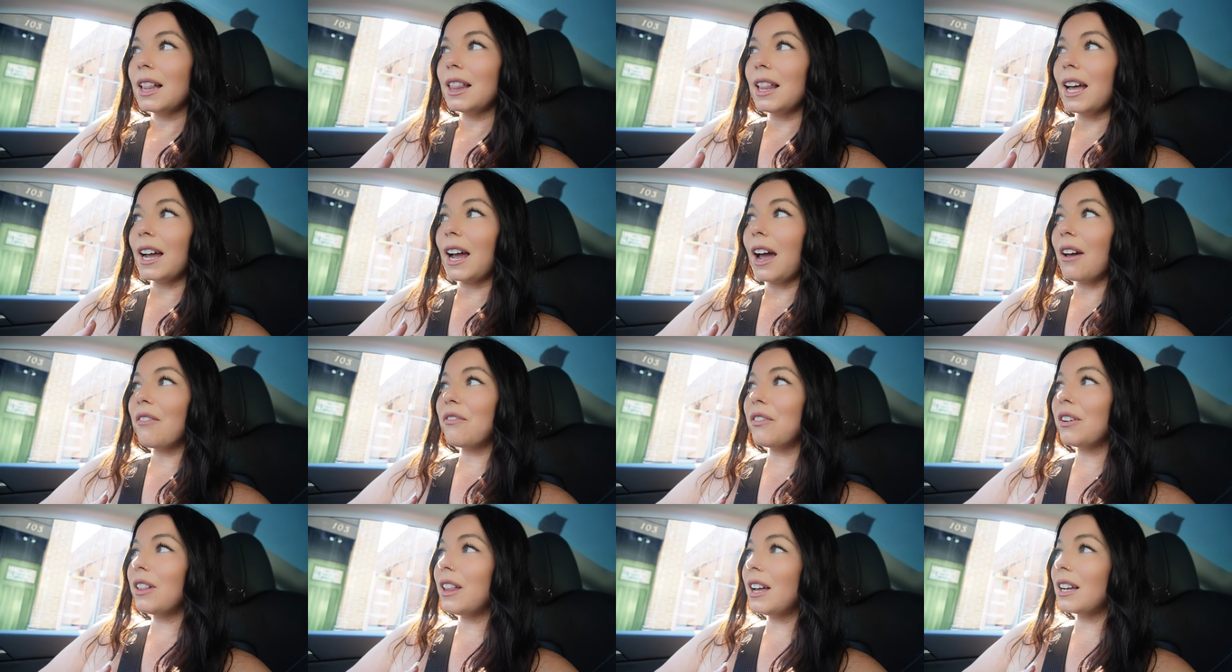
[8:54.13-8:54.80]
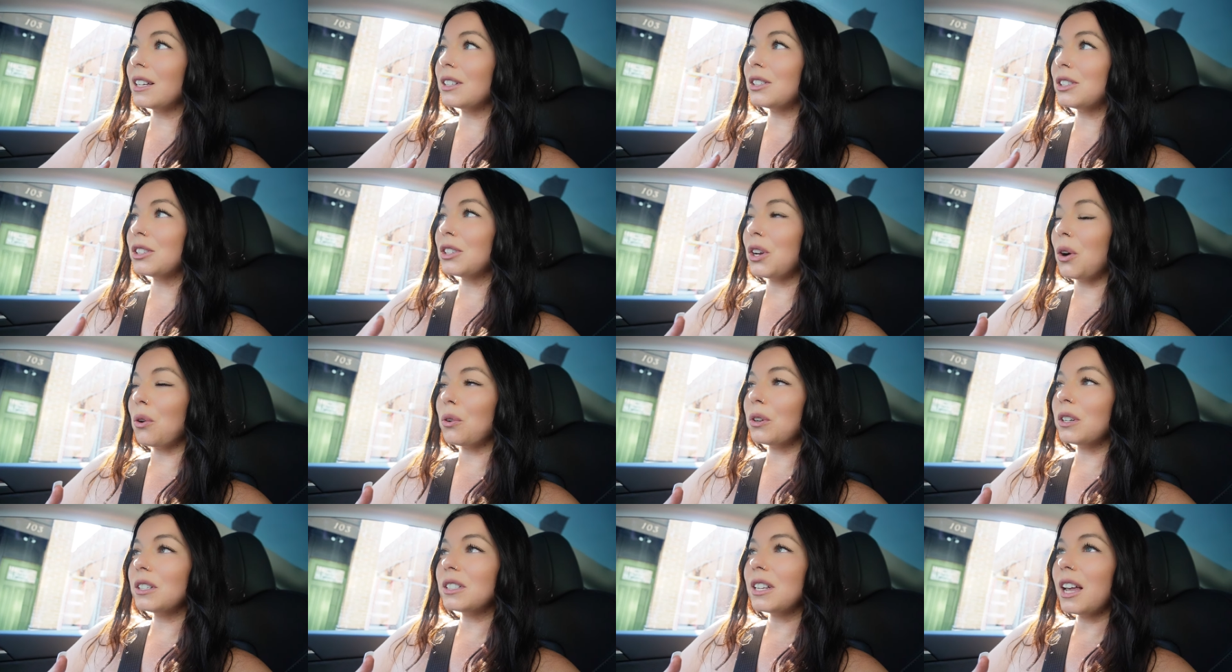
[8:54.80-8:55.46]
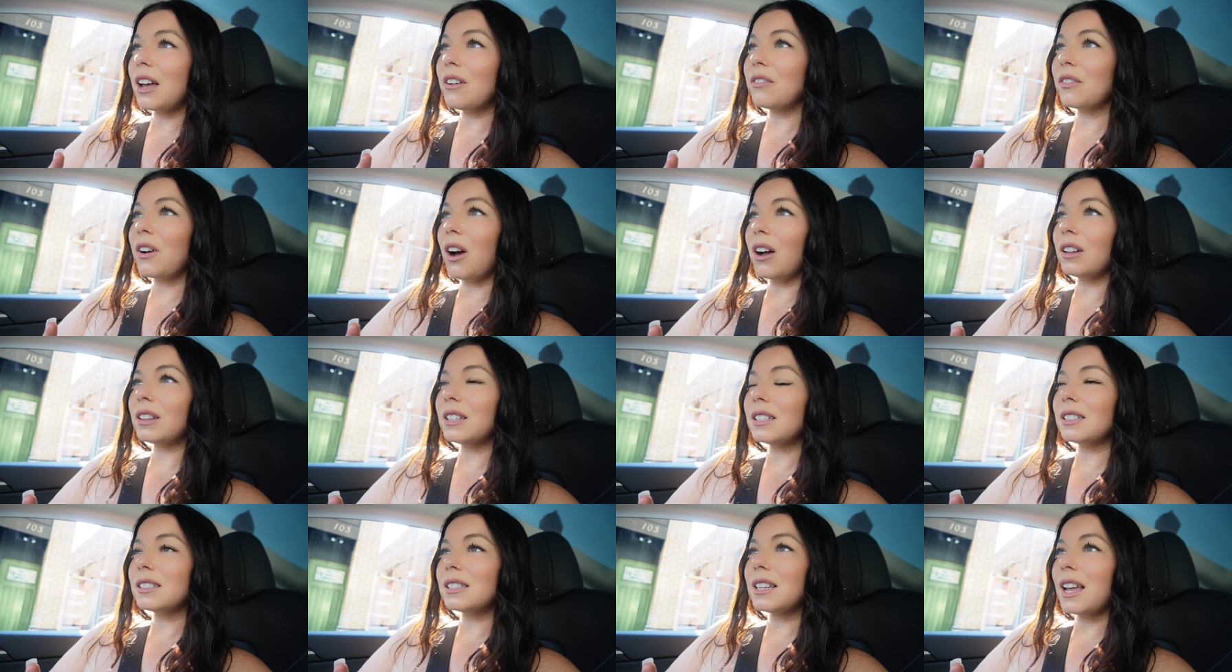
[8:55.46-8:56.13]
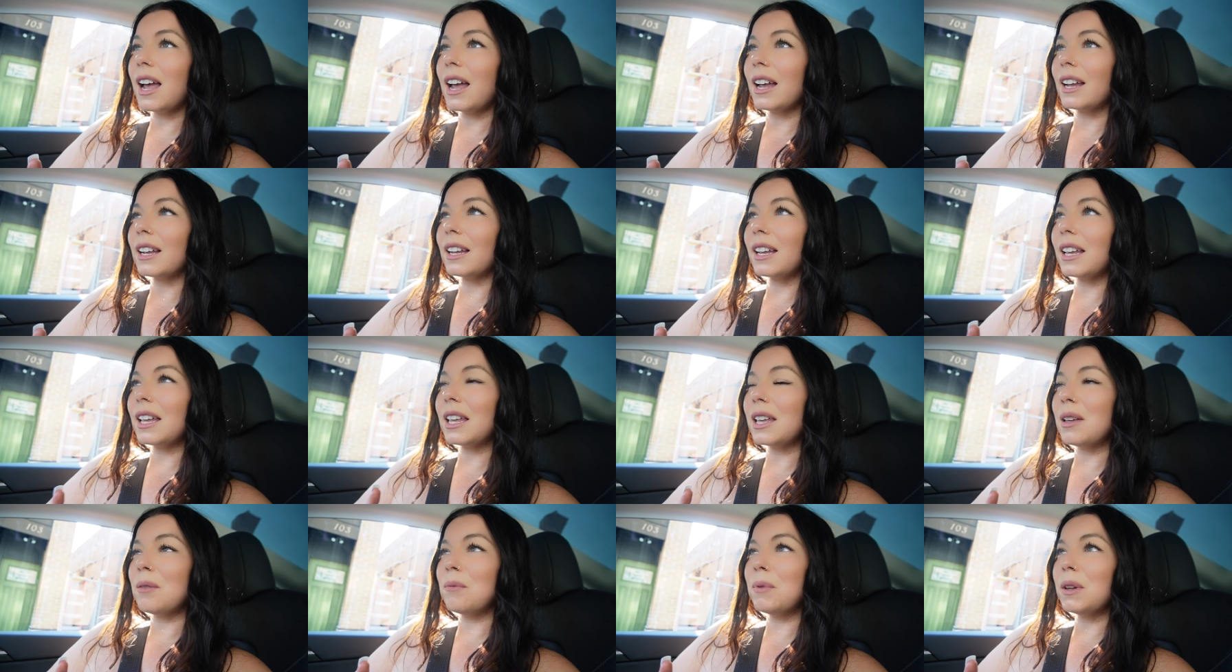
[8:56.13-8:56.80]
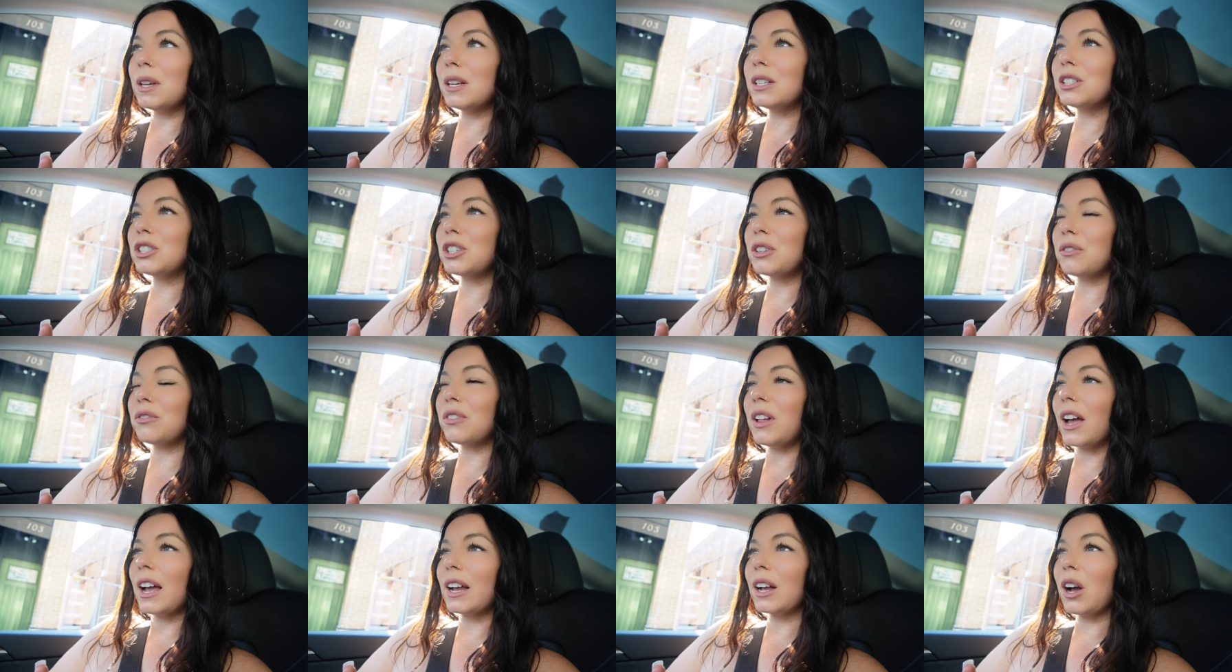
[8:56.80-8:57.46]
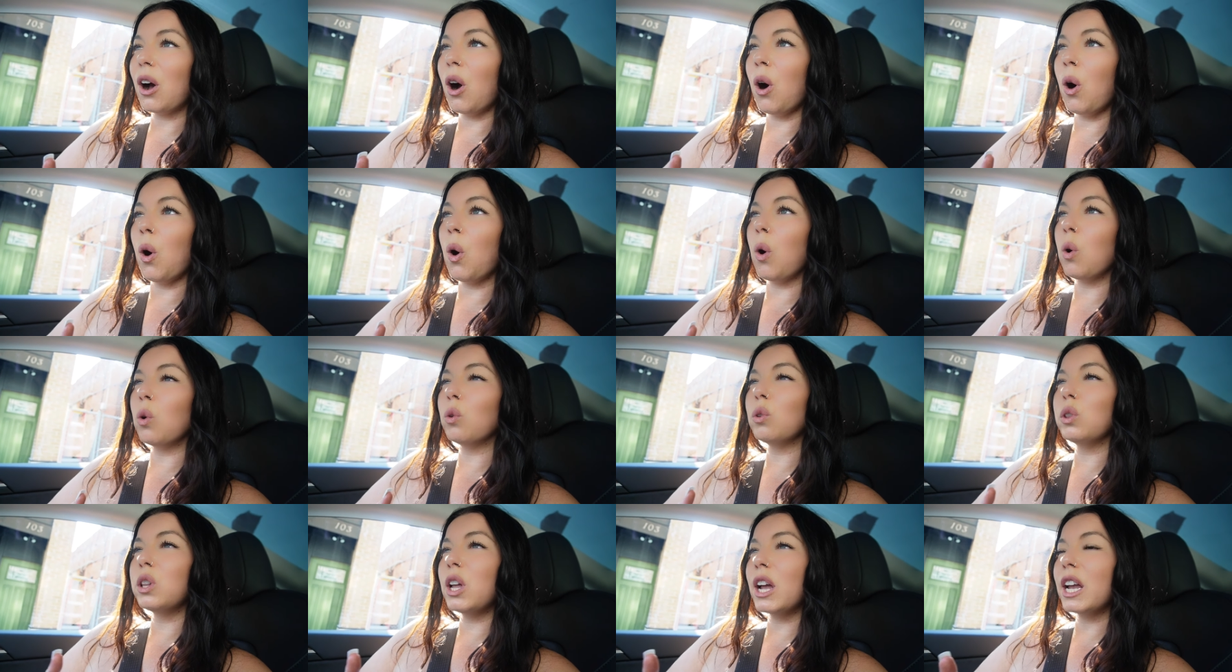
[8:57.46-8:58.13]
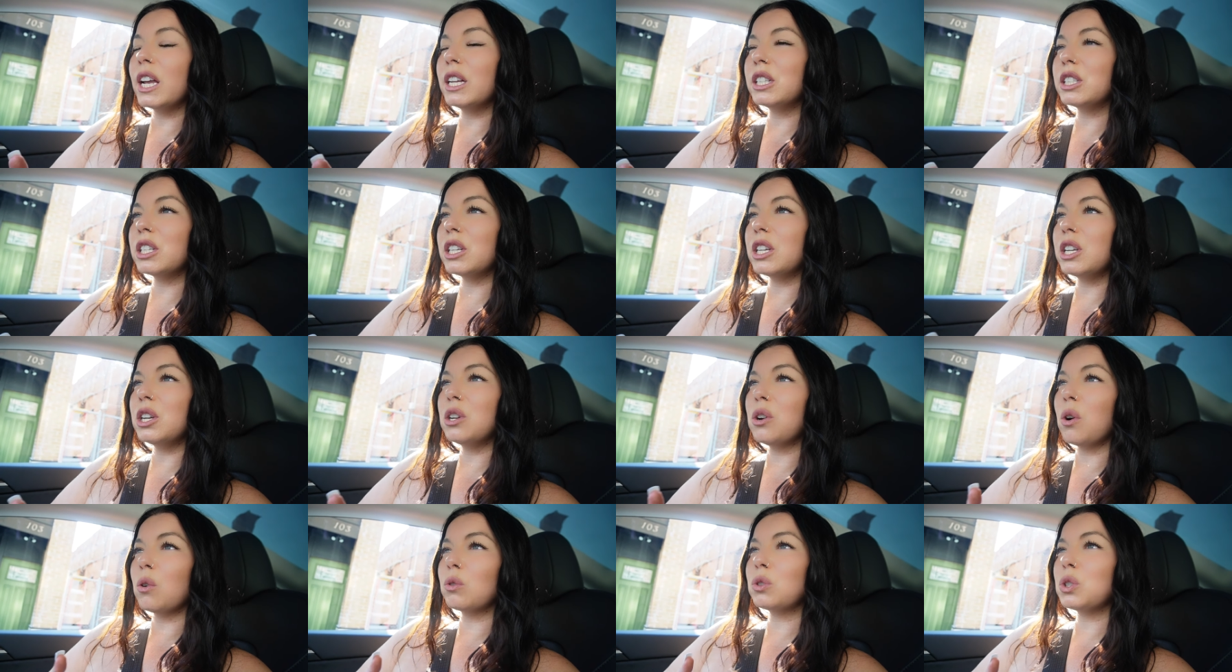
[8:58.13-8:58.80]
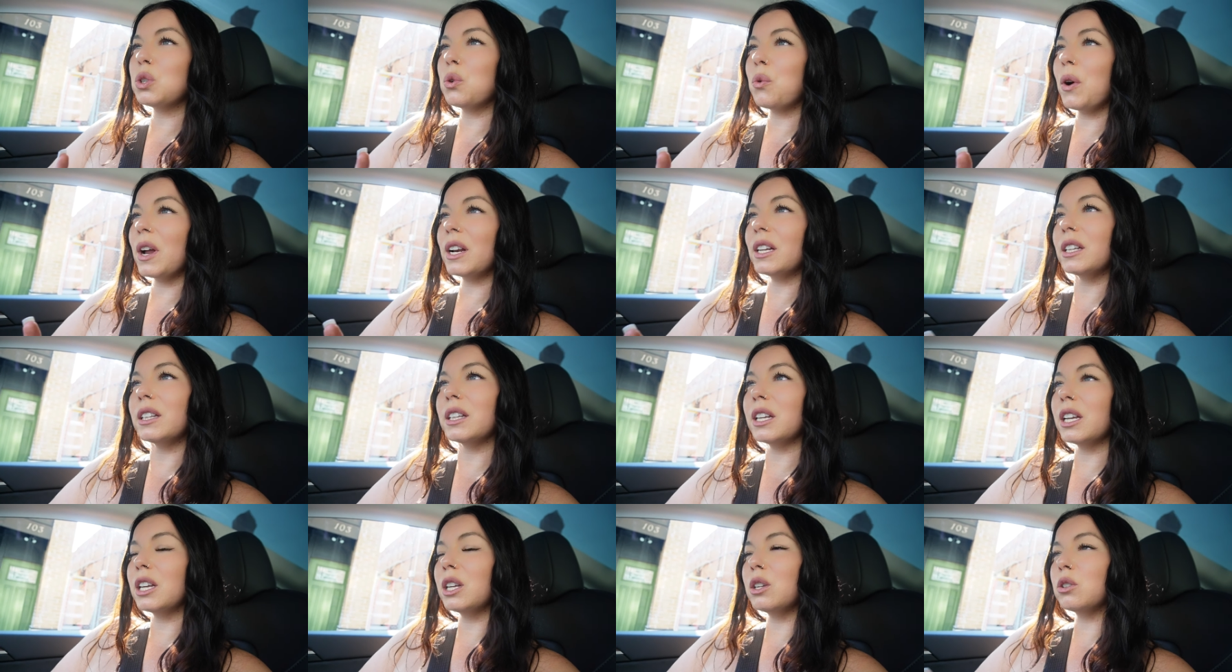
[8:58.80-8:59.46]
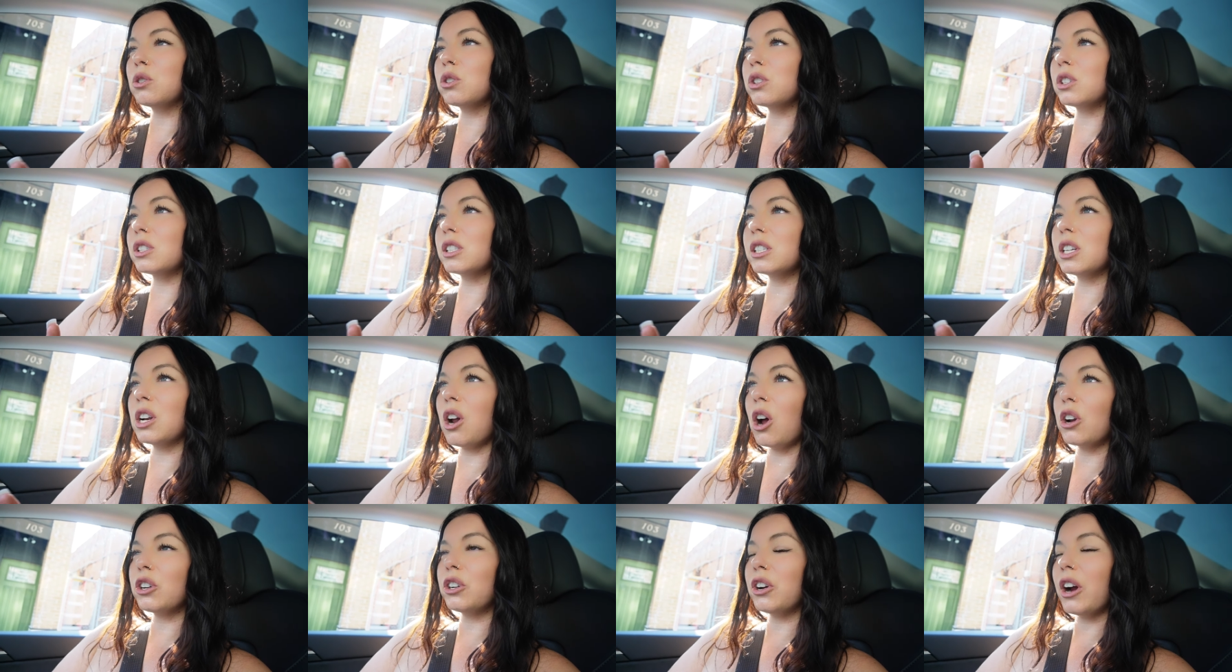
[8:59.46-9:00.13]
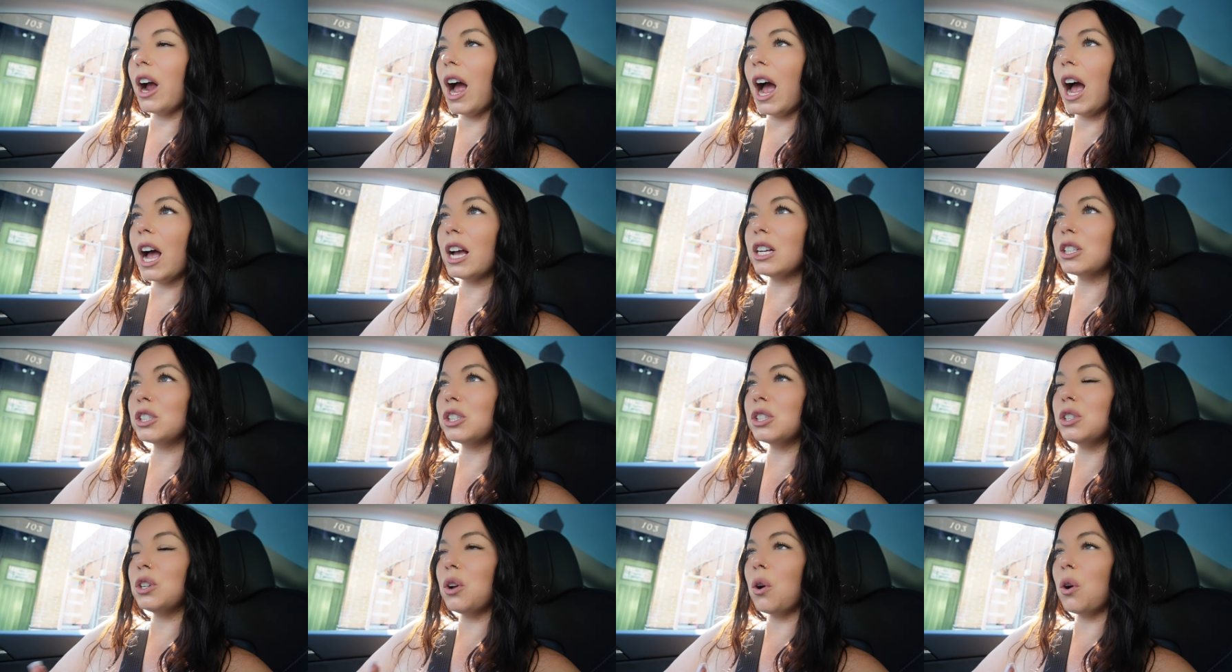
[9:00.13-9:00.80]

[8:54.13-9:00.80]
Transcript: Like I feel like stoners have got this like image of like, oh, lazy, you don't do anything, you just sit on your ass, you